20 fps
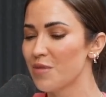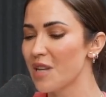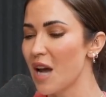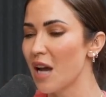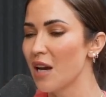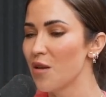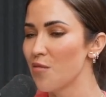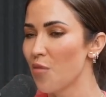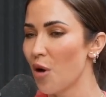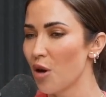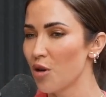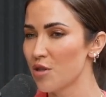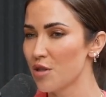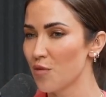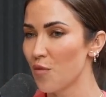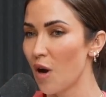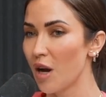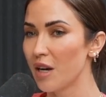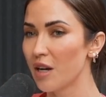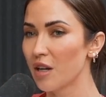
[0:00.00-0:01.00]
signing bottles
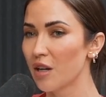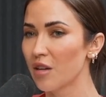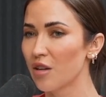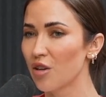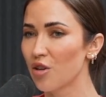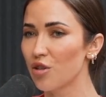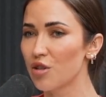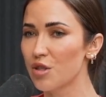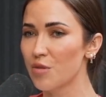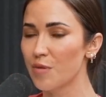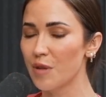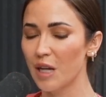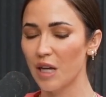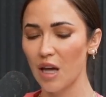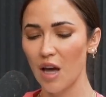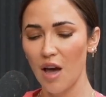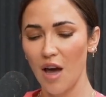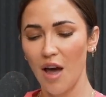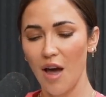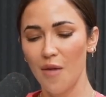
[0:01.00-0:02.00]
of wine and girls will be
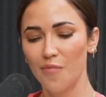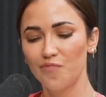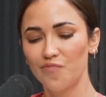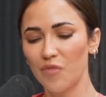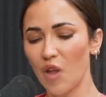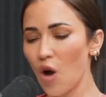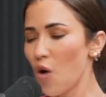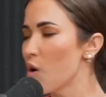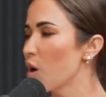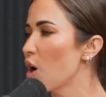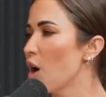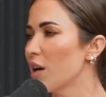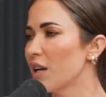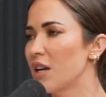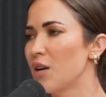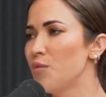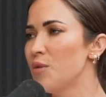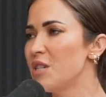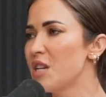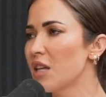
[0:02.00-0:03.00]
like, oh my God,
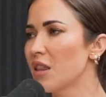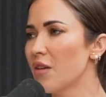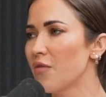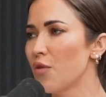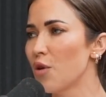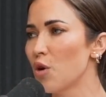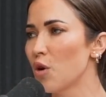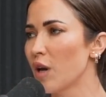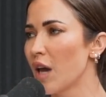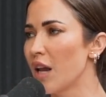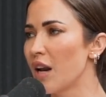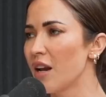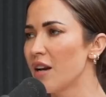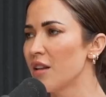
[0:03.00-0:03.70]
can we take that photo again?